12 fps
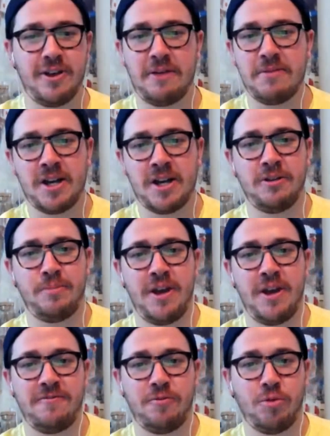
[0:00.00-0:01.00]
not going to
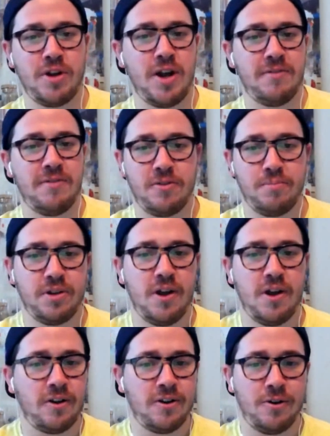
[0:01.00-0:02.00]
pay four nine for
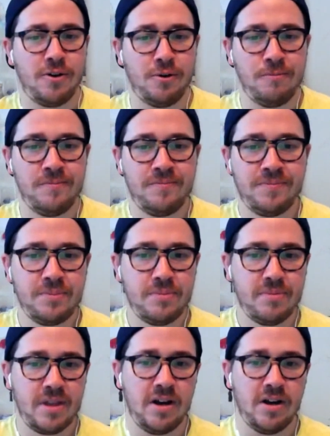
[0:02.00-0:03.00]
Polanco
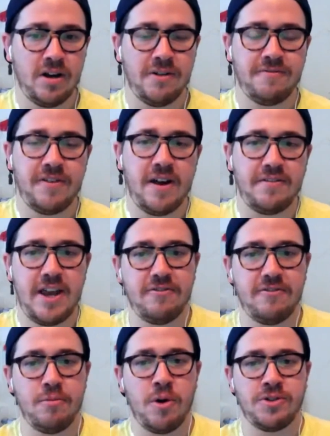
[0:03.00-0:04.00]
uh, 5K no.
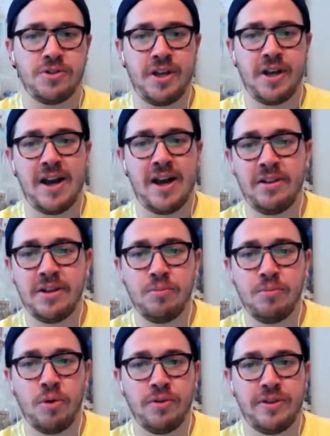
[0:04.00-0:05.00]
for Marte. I like
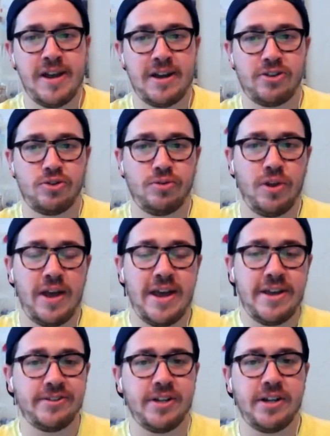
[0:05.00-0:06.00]
more the actual the
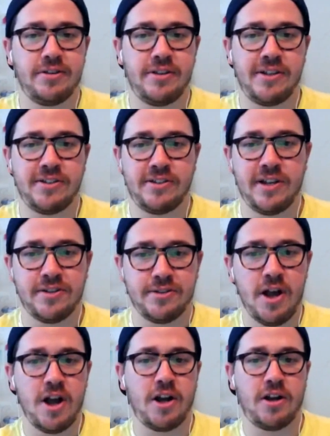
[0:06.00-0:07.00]
A side of things against
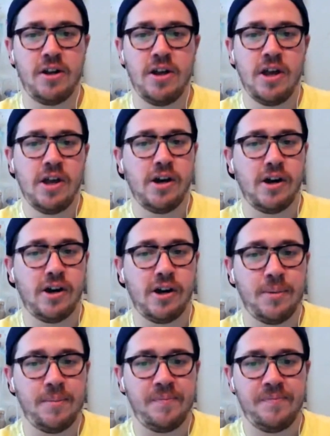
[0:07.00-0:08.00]
Locke.
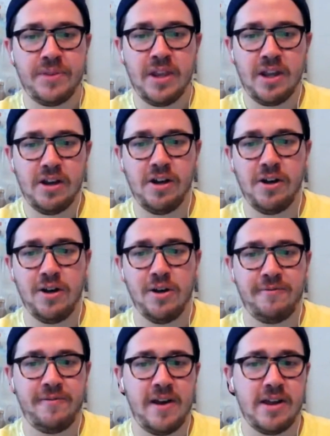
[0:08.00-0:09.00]
Um,
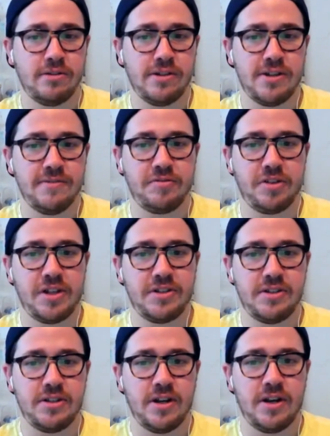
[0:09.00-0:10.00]
of Phegley, of
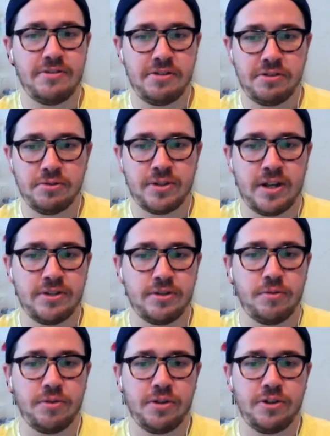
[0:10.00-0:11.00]
Valencia. I think those guys are
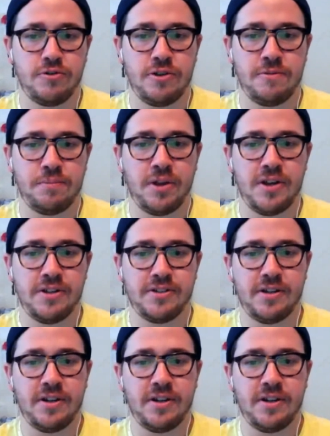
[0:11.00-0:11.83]
really intriguing yeah. plays. And